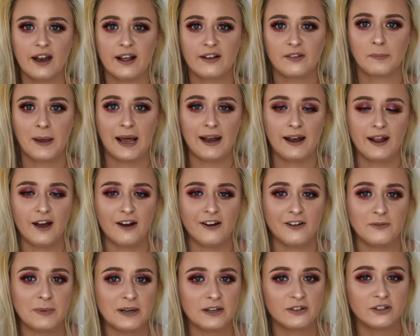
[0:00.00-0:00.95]
next palette
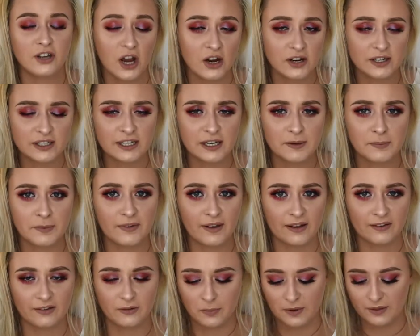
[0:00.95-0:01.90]
I've been totally
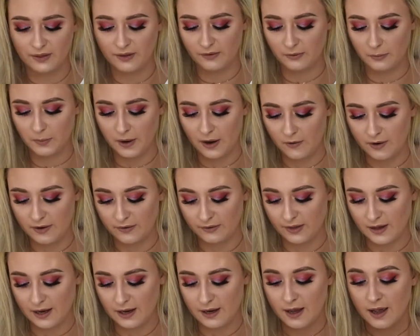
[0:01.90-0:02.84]
obsessed with as well is
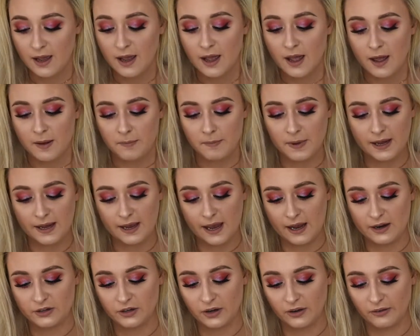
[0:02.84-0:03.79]
the
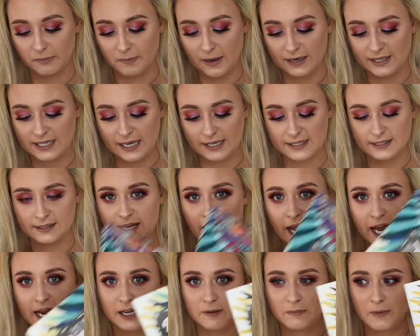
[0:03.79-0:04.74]
BH Cosmetics
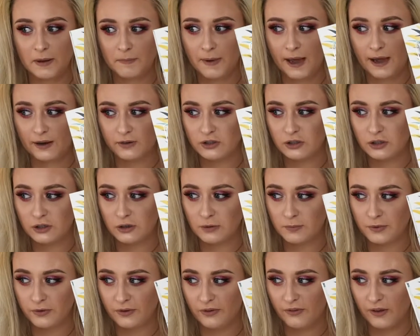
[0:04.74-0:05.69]
Take Me Back to
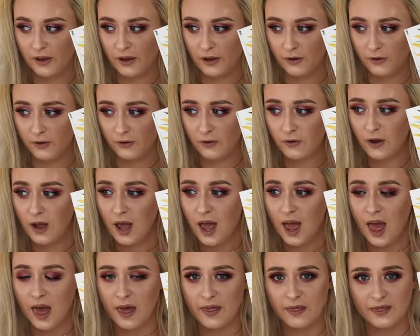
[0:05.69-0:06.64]
Brazil.
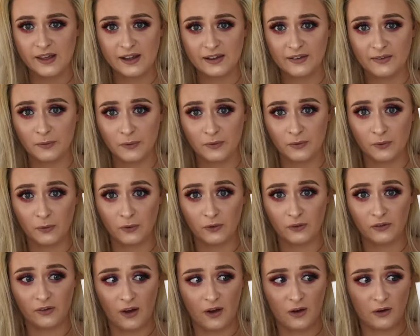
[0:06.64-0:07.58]
This was
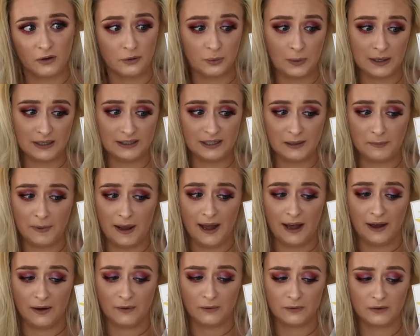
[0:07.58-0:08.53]
also
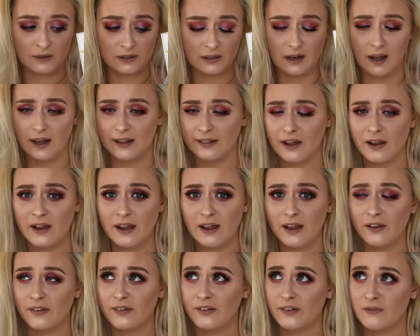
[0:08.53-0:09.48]
£20. Like there
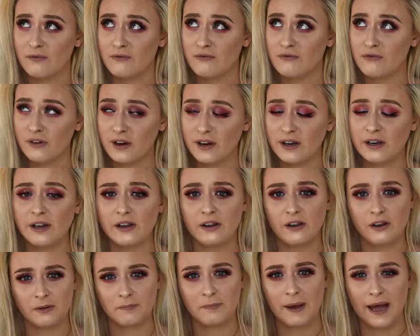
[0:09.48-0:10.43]
are some really
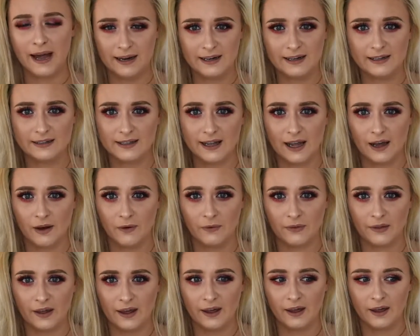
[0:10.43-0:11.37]
good palettes out
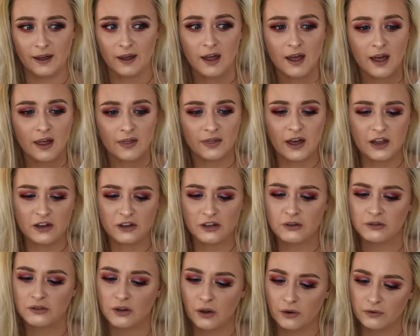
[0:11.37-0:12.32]
there that
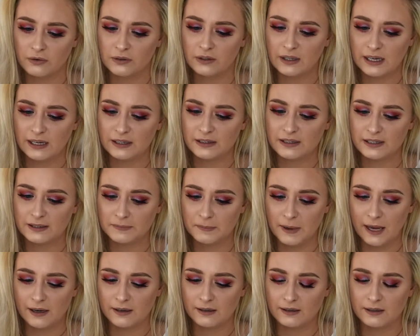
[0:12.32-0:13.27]
you don't need to
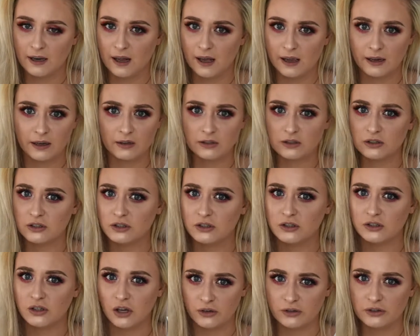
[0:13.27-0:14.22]
spend like
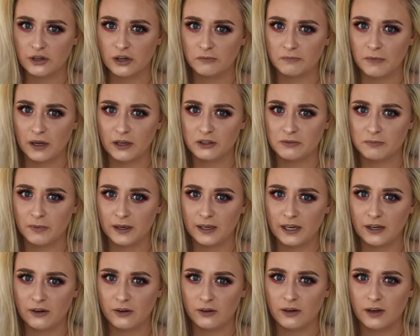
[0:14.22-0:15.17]
so much
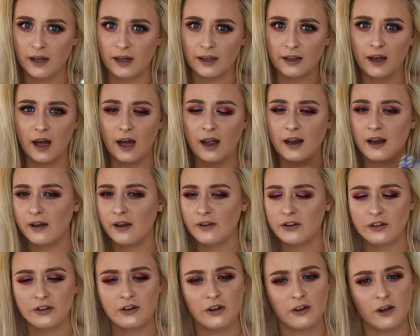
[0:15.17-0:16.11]
money on. Like
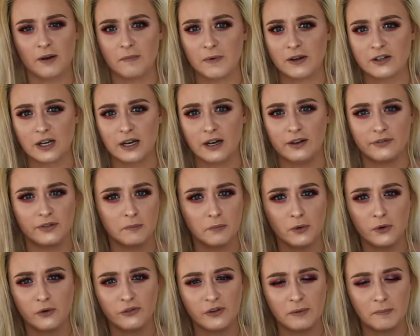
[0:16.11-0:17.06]
you know how much I love the
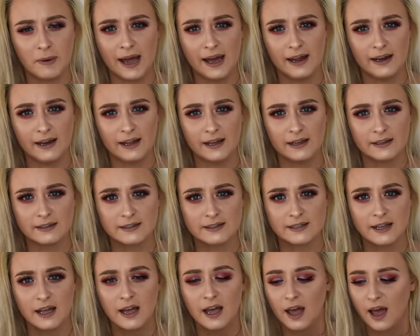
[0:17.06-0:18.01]
Morphe
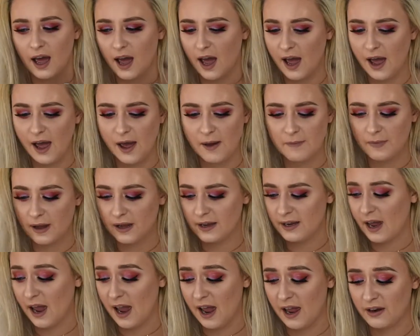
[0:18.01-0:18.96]
palettes.
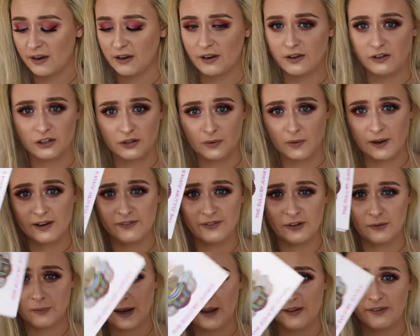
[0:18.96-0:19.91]
Yeah, and the
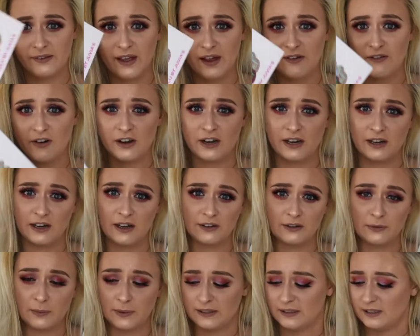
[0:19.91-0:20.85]
Joreva's Place, they're only
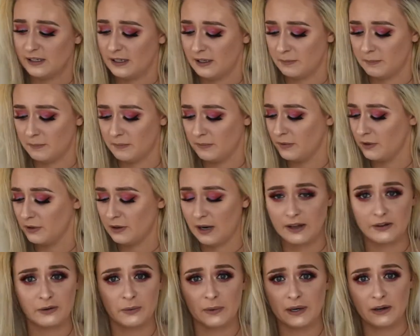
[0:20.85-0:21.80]
like 20
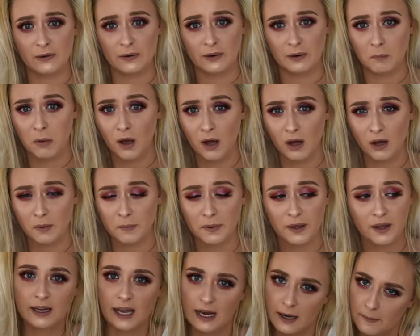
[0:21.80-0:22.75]
quid a
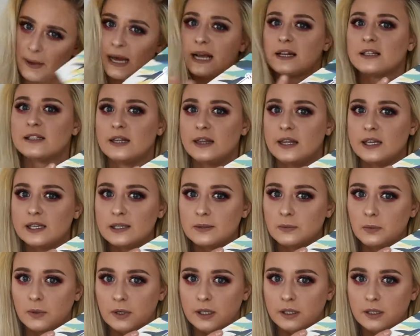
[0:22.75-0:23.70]
pop. Getting back to
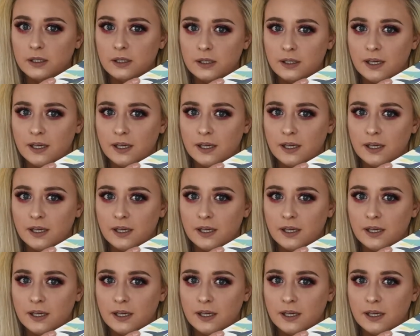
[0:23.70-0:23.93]
this one.